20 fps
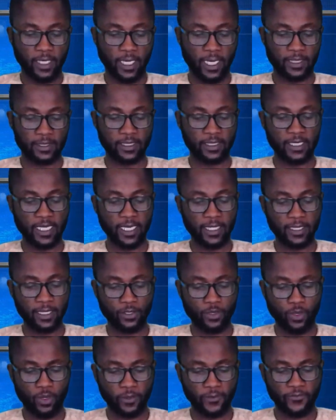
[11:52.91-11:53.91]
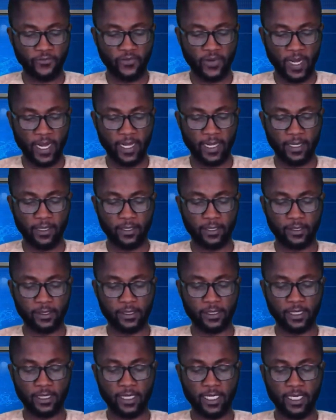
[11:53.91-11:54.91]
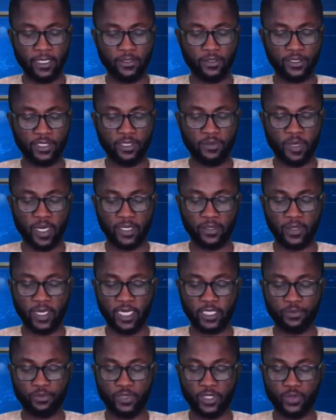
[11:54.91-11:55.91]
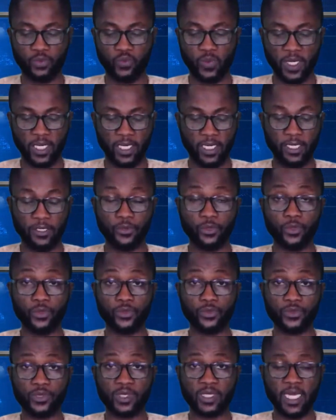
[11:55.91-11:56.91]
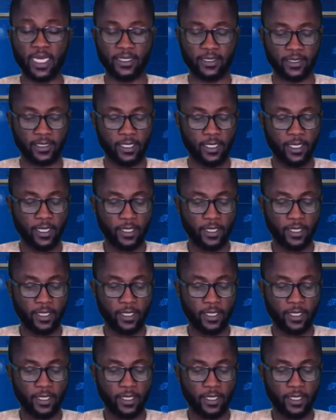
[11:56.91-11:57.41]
as a tanker caught fire on the Lagos-Ibadan Expressway in Ogun State.